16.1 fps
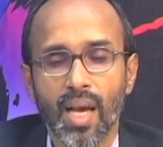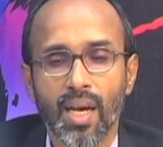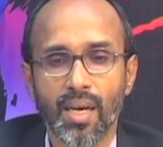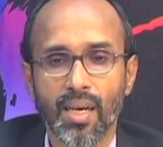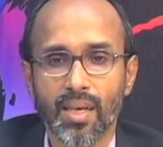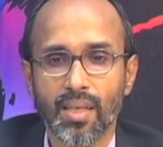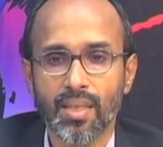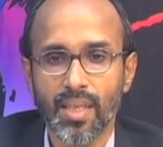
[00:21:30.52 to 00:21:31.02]

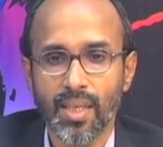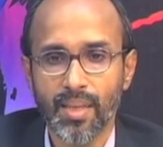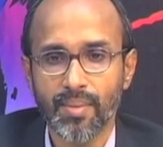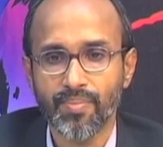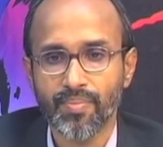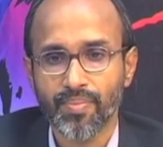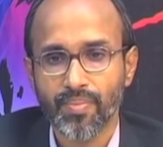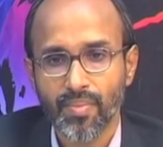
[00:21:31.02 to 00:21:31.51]

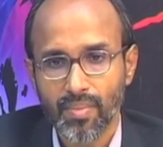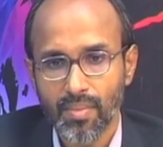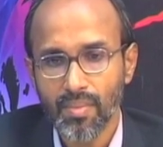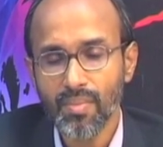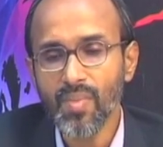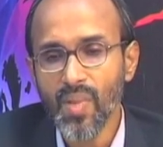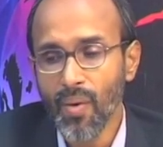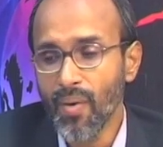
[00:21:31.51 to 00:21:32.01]
the
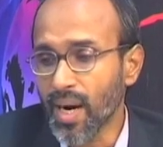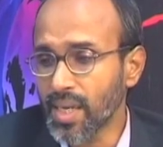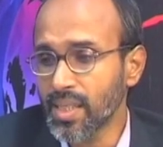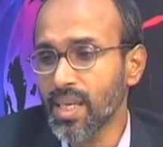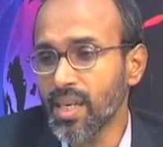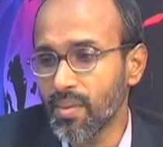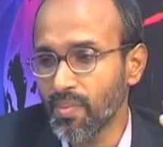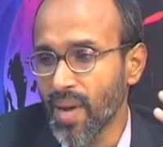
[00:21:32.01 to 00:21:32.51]

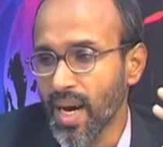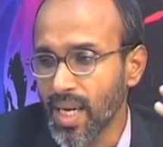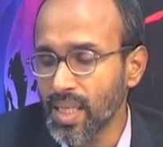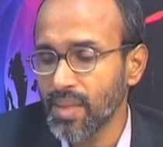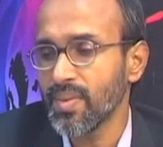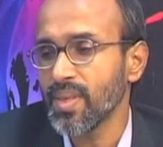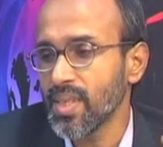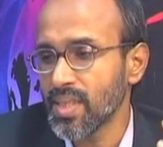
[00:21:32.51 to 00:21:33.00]
watershed
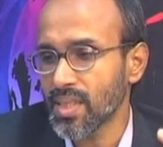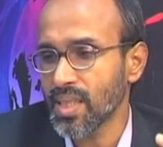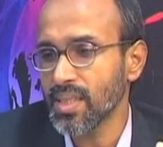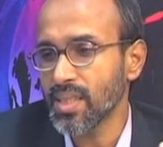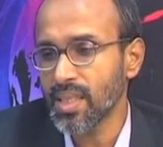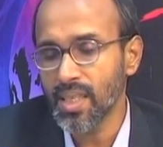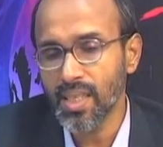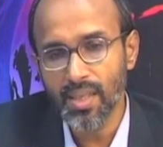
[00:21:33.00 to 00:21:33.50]
management is
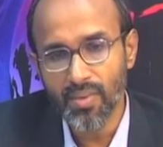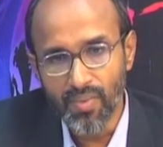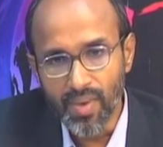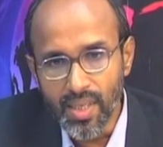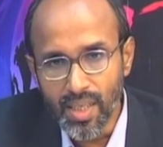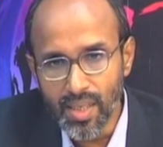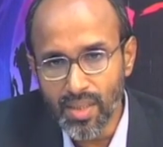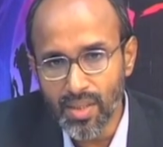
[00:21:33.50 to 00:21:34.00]
concerned,
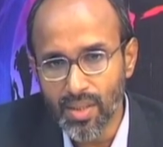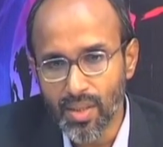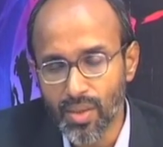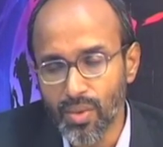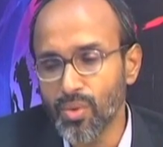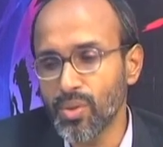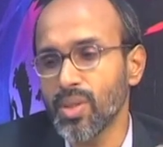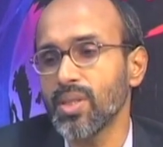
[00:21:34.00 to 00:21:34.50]
various
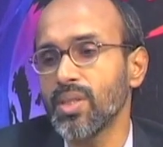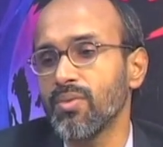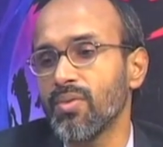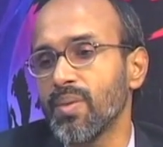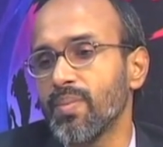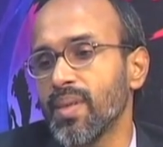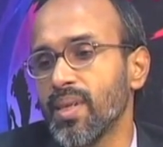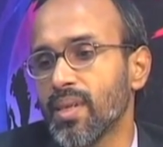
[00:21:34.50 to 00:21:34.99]
uses
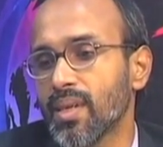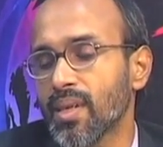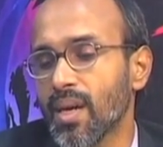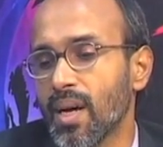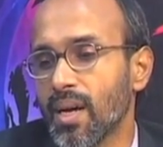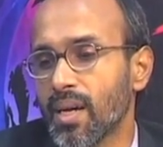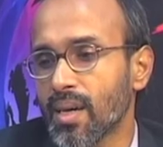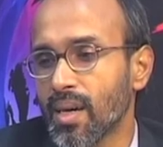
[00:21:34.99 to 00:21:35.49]
will be
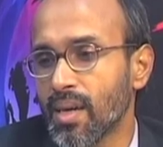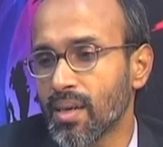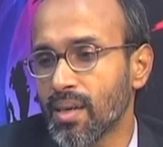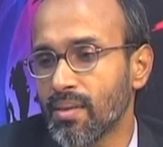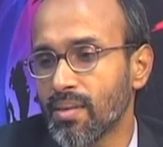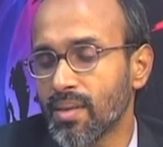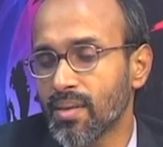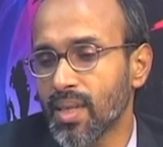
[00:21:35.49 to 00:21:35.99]

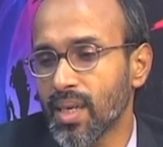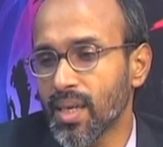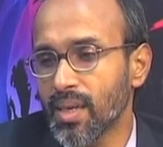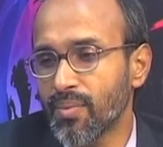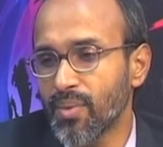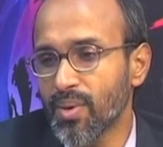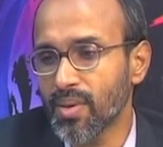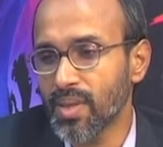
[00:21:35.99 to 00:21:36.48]
there
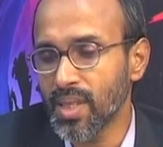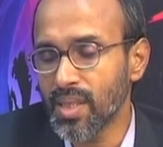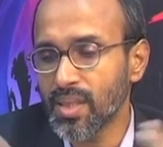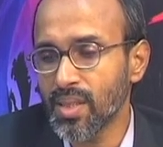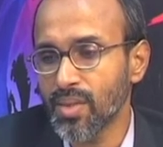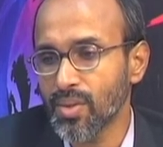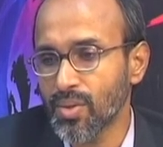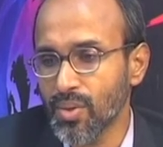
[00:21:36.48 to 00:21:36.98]
for each
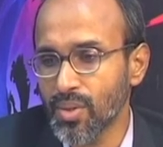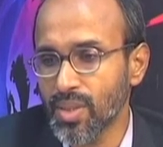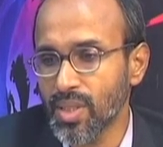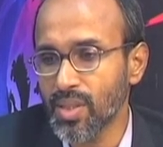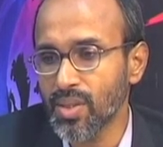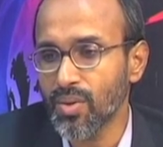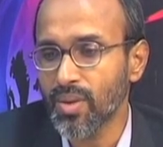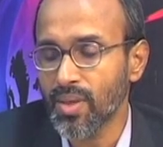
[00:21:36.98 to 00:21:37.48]

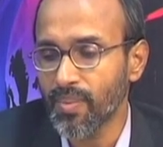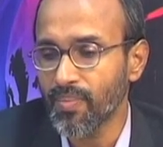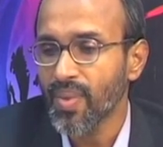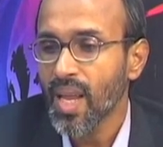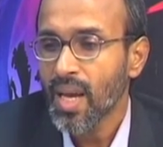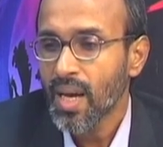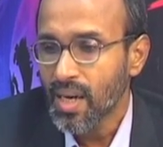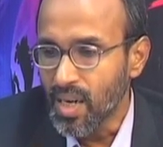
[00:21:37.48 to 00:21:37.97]
resources or
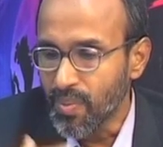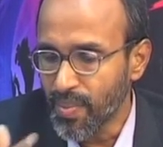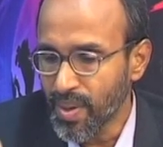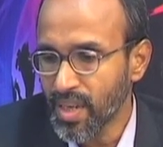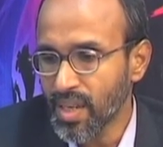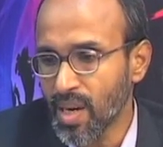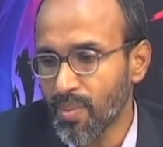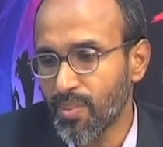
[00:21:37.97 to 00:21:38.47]

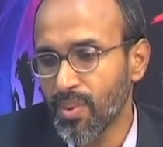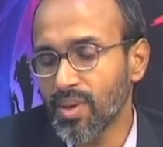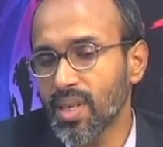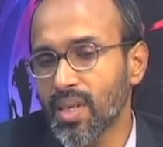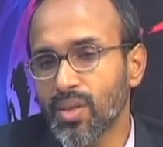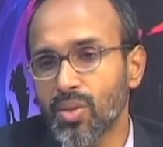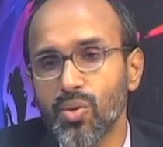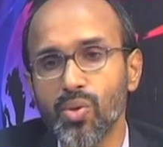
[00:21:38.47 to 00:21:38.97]
depending upon
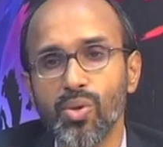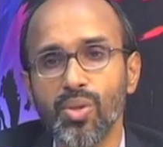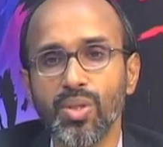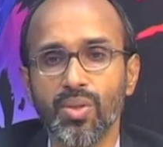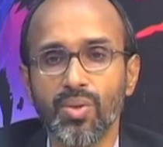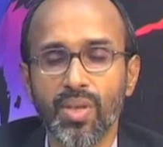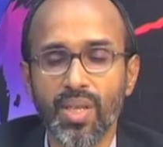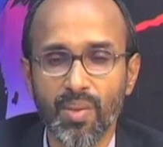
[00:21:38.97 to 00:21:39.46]
the resource
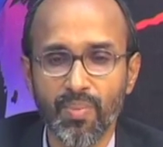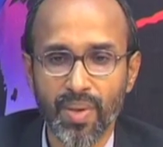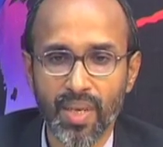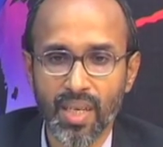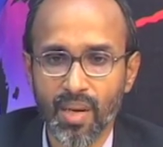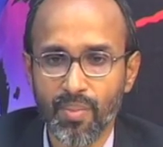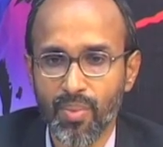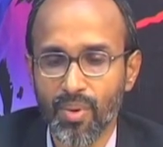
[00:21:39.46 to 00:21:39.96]
or
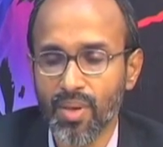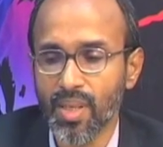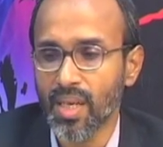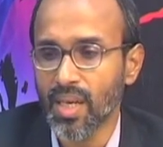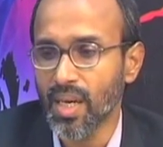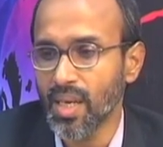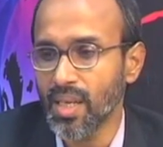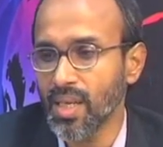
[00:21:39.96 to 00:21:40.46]
depending upon the
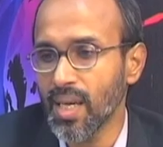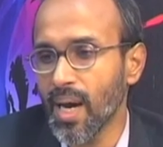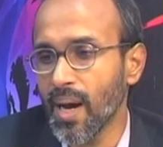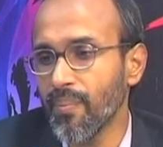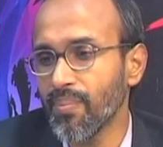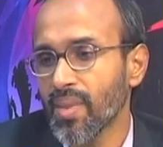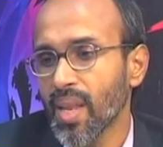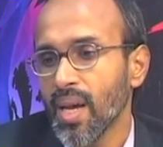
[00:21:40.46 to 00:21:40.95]

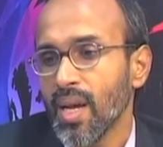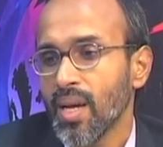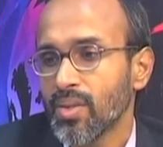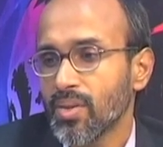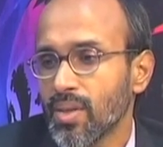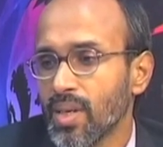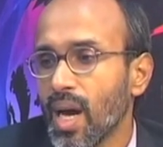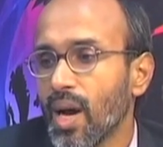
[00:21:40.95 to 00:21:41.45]
area.
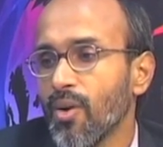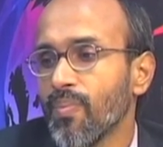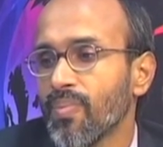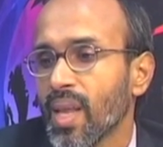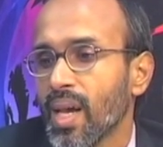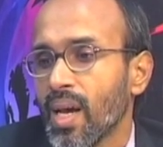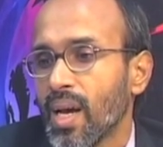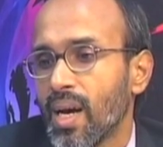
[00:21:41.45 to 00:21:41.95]
So, now
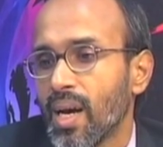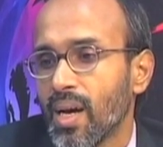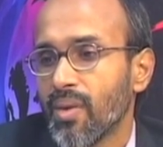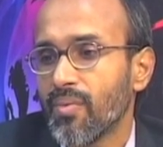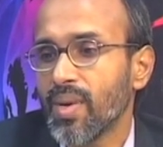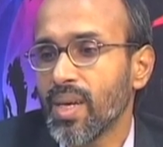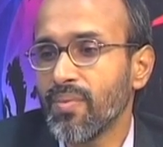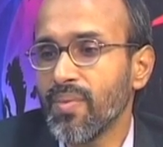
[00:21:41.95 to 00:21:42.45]

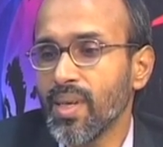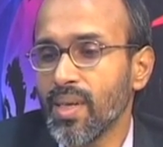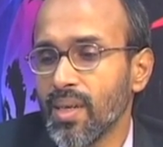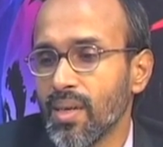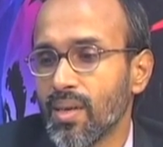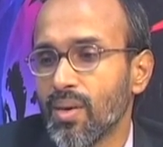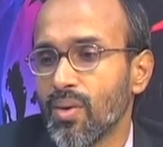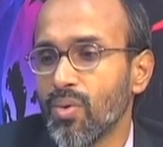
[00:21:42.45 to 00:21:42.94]
when
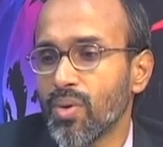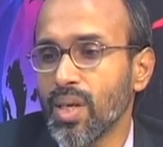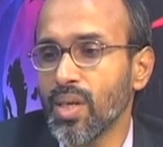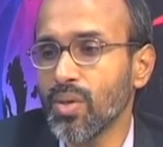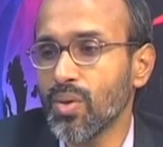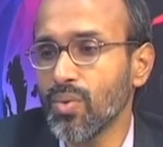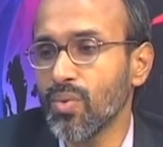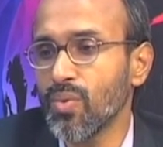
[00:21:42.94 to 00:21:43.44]
we look
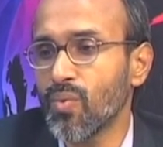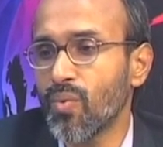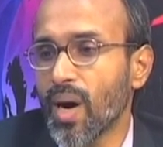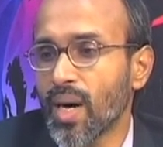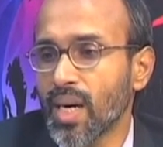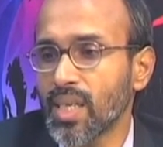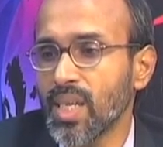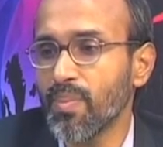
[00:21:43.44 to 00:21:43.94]
into
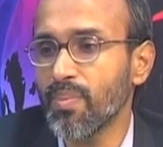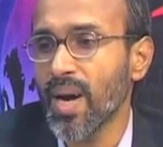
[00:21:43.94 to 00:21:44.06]
watershed